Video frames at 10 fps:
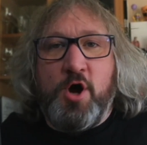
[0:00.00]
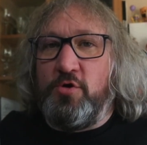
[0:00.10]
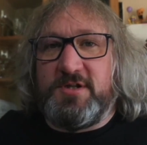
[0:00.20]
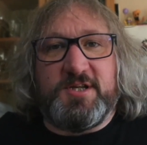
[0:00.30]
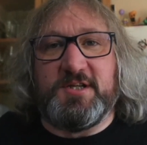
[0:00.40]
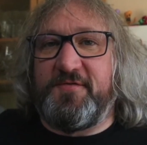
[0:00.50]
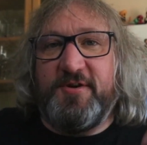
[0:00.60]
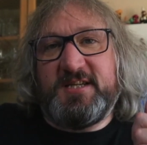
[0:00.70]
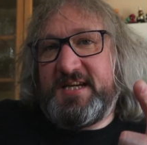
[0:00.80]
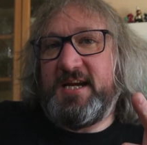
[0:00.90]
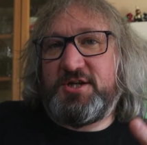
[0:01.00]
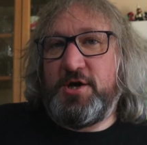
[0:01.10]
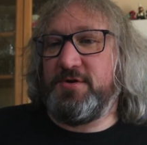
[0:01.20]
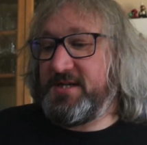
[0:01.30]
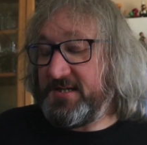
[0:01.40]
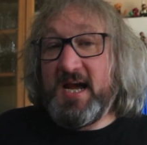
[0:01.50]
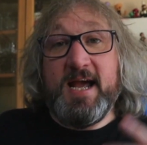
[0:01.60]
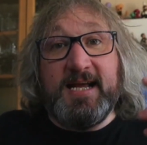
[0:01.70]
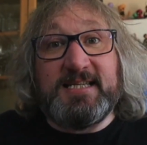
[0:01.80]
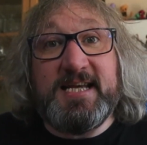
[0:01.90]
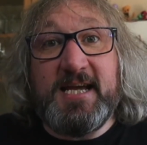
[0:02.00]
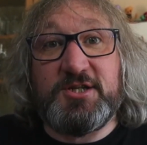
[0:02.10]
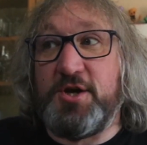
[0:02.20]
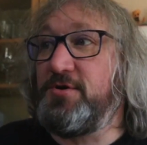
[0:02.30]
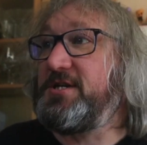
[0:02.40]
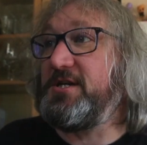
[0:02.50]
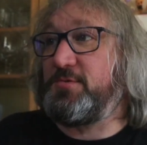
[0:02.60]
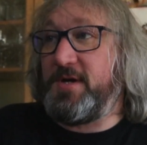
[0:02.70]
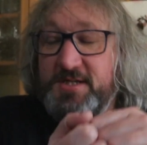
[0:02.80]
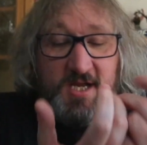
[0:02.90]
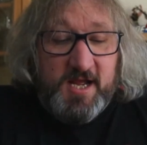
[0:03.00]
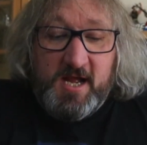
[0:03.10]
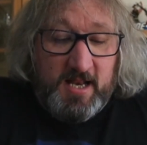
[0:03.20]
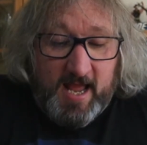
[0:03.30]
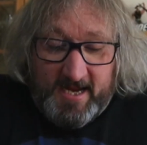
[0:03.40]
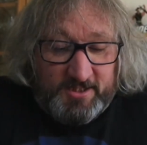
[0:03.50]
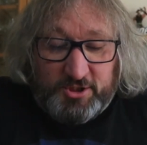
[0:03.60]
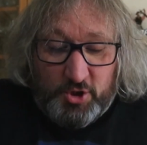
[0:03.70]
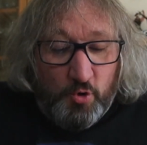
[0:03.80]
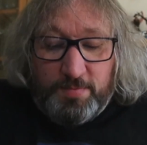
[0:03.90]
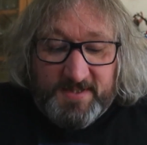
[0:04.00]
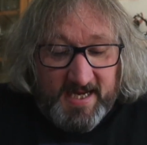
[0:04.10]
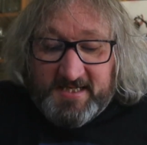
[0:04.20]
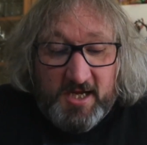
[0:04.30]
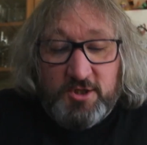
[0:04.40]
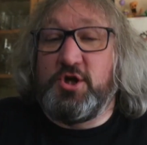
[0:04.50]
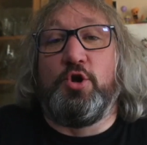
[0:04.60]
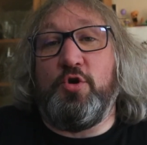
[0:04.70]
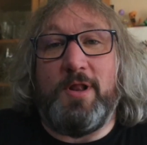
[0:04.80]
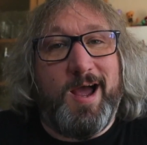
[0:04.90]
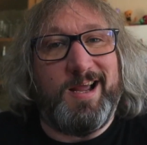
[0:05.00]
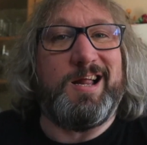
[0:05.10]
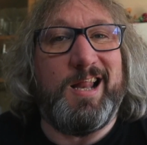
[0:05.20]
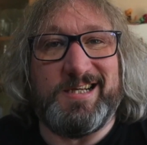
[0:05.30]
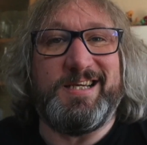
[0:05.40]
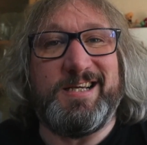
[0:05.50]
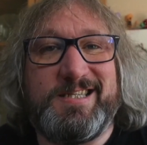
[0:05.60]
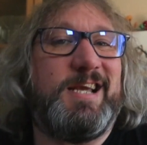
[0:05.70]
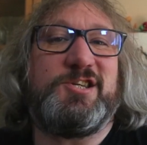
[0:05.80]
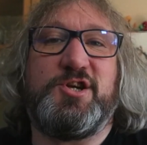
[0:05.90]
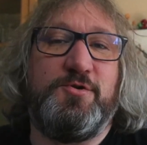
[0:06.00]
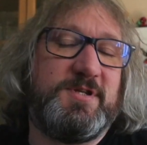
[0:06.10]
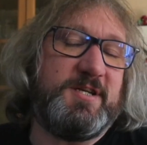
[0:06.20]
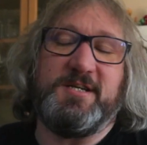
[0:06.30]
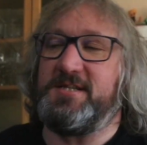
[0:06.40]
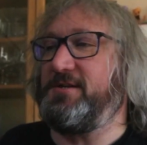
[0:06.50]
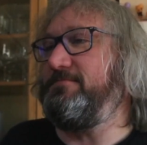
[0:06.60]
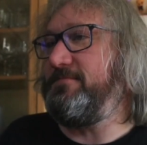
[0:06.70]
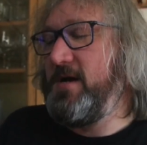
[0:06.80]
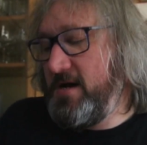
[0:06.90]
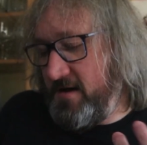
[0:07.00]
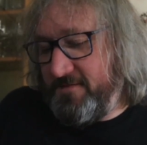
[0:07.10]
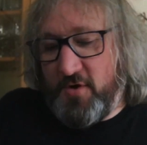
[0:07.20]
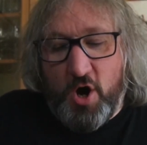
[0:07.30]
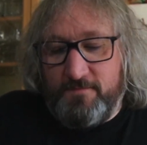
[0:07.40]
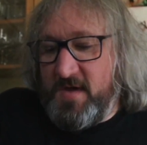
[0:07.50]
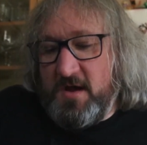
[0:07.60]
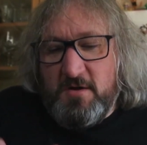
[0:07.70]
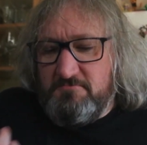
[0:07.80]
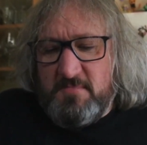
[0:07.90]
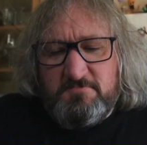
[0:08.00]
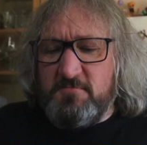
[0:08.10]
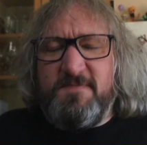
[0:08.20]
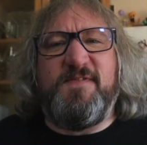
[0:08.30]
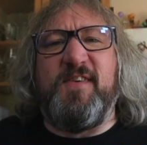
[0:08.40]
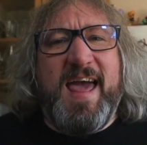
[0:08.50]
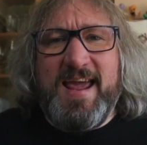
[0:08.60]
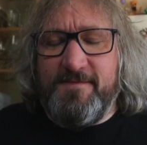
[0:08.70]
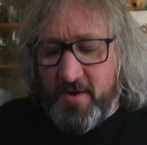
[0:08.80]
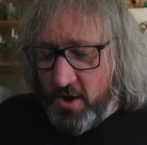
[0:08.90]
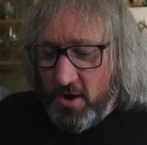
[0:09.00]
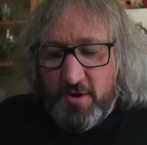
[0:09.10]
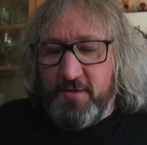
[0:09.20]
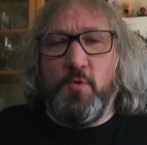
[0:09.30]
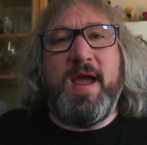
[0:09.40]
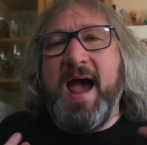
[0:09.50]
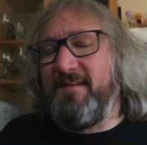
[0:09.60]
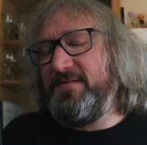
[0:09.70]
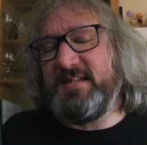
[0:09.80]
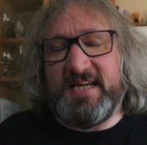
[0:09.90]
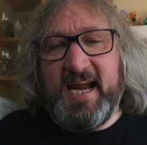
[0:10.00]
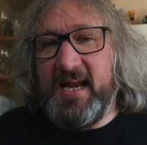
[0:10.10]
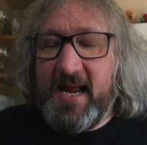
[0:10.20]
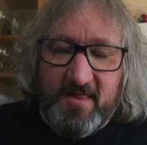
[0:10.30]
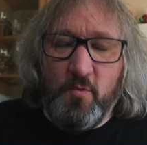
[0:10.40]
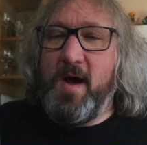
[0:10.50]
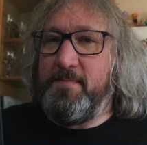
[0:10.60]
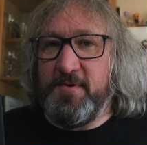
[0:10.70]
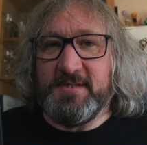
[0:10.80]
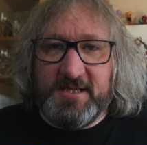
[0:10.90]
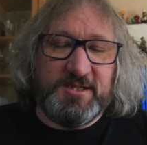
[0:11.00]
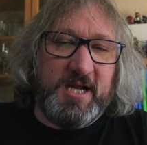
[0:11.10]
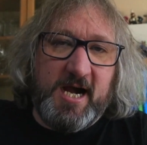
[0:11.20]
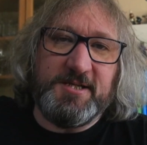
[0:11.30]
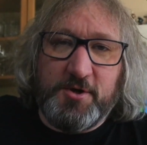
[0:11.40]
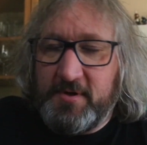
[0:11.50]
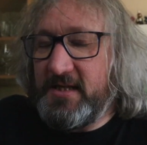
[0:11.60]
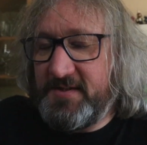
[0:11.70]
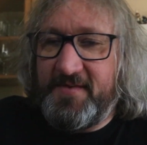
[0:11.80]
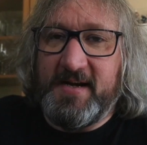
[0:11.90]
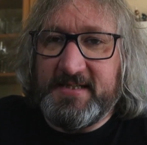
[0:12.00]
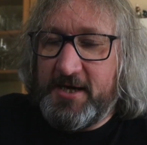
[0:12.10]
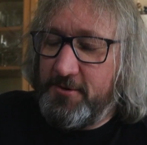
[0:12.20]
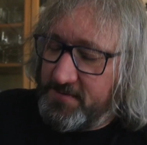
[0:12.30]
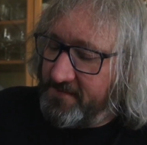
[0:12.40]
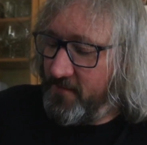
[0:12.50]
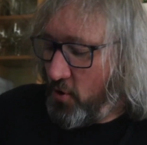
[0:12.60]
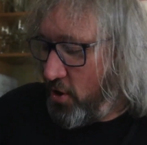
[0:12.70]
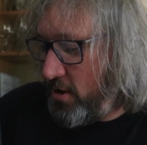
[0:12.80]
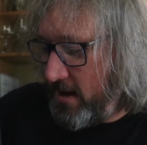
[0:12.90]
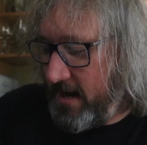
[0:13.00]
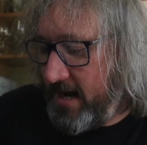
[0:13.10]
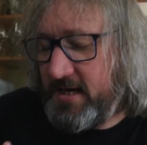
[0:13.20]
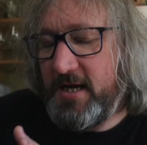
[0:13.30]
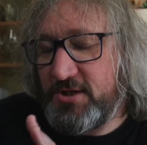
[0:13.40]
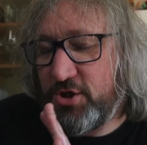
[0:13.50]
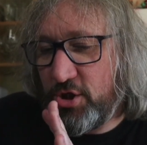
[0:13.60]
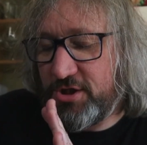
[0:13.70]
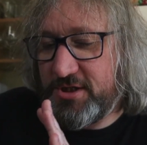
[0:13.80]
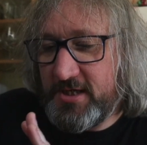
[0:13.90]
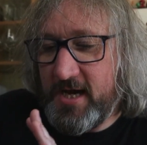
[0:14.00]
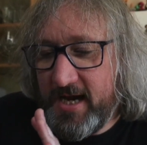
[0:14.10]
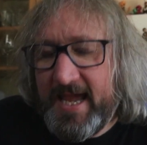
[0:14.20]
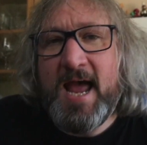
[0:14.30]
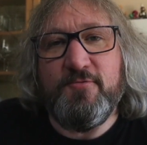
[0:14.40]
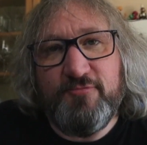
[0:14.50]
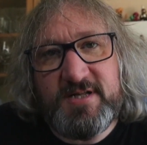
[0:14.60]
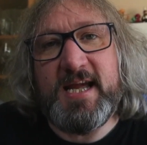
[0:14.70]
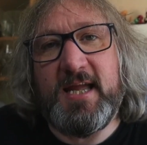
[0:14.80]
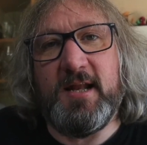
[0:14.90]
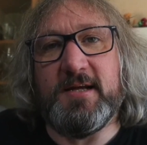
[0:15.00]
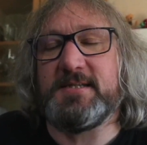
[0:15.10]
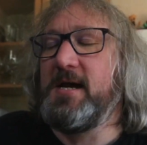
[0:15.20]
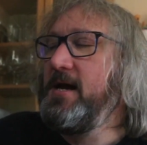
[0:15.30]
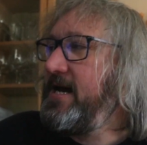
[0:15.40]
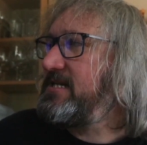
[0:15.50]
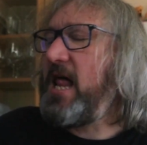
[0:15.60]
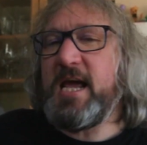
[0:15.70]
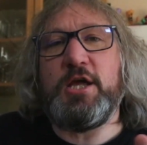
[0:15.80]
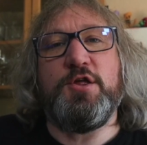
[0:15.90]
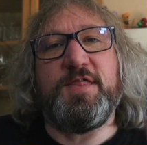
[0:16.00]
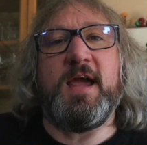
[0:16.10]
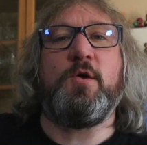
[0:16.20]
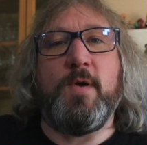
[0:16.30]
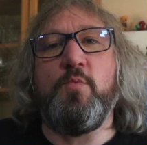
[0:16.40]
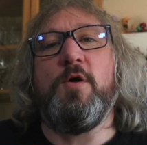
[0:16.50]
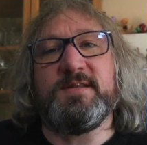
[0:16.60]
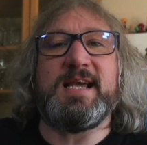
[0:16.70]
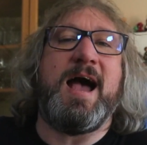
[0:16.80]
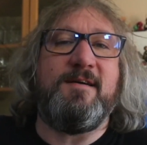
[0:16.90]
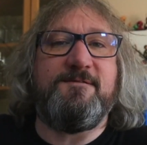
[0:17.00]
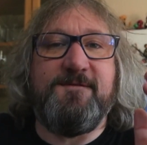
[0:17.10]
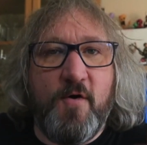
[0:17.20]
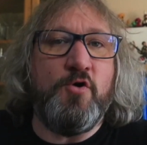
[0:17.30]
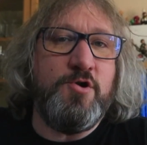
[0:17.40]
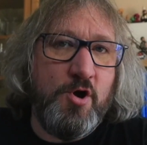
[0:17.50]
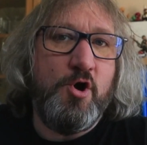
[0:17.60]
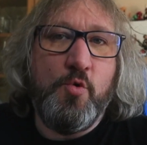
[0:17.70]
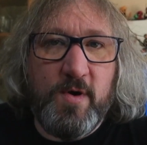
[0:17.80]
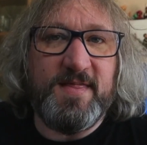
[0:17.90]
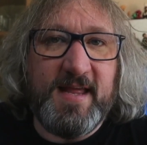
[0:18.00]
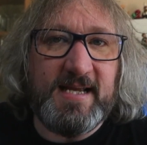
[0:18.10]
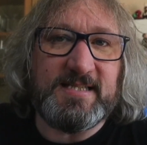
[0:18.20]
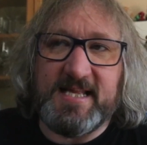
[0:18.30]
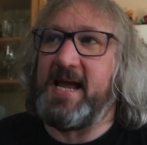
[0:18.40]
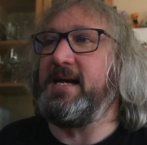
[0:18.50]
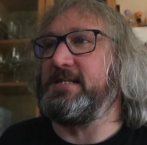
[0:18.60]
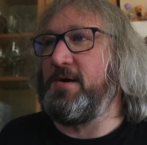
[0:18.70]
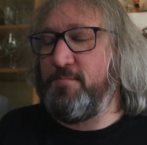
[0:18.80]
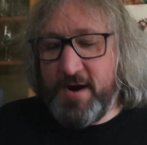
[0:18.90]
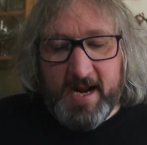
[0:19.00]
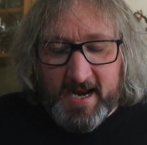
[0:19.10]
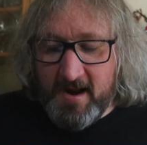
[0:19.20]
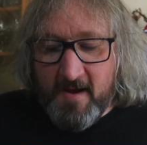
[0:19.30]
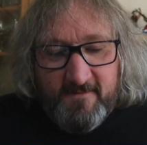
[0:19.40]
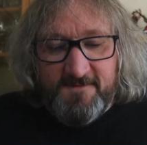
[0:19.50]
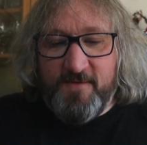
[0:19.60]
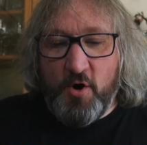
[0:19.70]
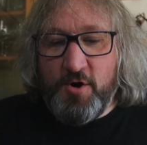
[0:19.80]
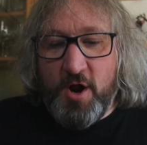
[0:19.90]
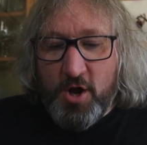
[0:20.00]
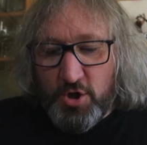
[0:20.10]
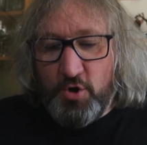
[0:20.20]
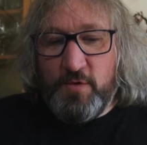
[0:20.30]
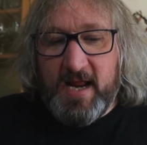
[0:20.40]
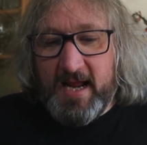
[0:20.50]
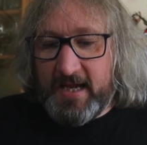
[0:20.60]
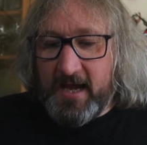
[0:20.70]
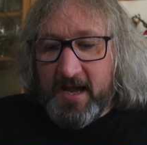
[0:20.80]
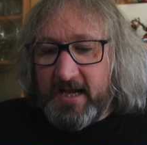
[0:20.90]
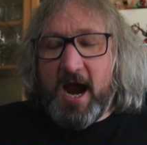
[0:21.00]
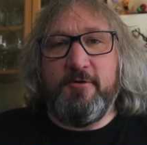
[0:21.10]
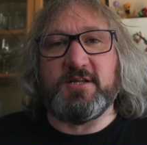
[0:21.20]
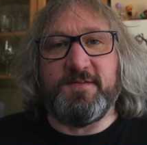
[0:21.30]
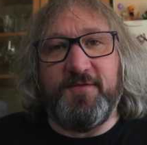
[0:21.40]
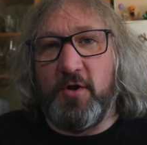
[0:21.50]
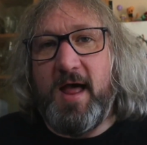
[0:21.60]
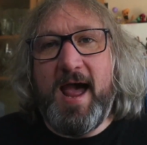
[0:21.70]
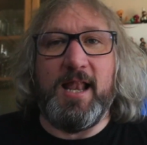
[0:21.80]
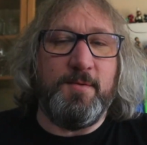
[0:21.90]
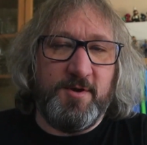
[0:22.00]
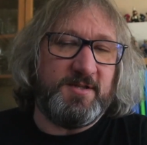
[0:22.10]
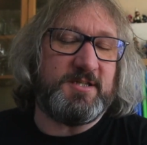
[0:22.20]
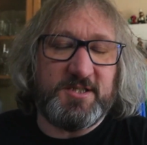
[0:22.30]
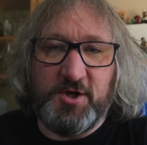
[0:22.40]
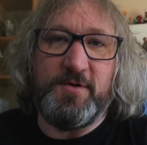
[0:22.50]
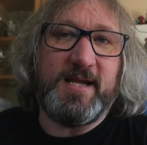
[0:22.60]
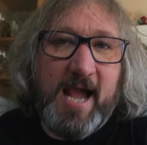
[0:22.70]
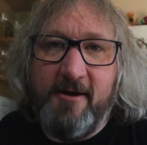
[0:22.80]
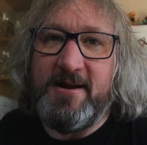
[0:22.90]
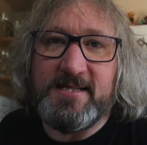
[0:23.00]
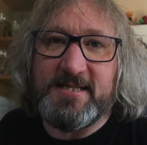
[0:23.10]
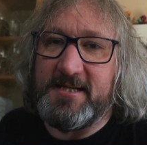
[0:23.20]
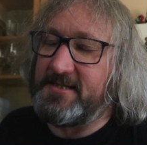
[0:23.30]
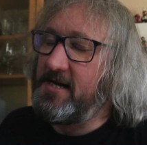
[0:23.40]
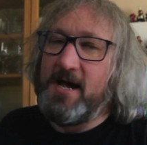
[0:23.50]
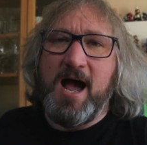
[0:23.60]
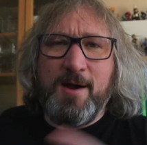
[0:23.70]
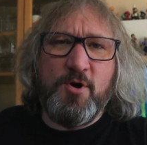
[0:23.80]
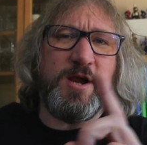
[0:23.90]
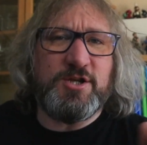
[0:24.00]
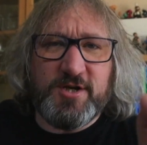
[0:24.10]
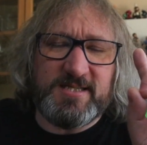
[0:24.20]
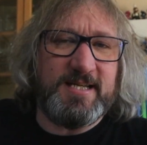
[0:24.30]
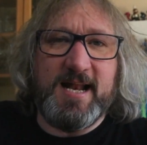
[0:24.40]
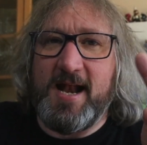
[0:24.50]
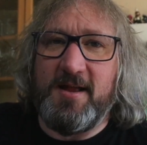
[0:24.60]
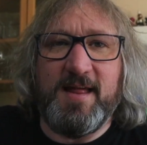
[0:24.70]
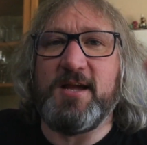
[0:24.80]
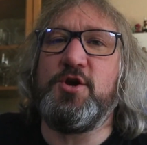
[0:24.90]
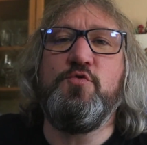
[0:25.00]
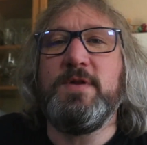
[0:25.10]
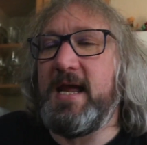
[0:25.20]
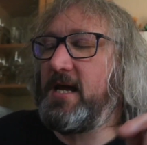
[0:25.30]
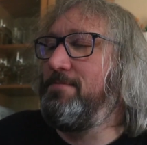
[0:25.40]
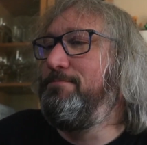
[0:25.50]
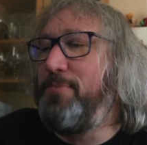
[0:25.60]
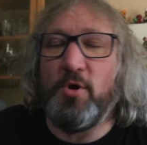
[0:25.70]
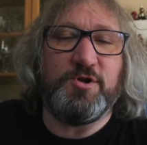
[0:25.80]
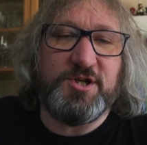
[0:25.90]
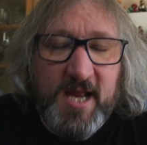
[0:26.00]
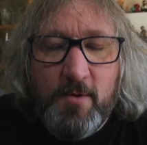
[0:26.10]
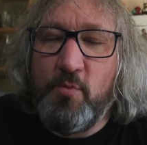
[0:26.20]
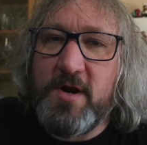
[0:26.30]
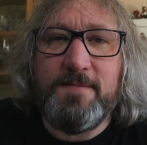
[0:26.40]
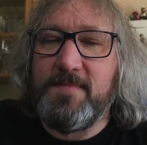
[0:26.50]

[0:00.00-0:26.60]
holsters for his 6-shooters. His 6-shooters, which are like sculpted to look like classic 6-shooters and have got flavour that we haven't seen in the weapons in G.I. Joe Classified Series before. It's just, again, ridiculous. It's like you think we want to have fun with these things and bring in fun, unique, characterful elements to the characters. I'm not interested in any of that unique bullshit. What are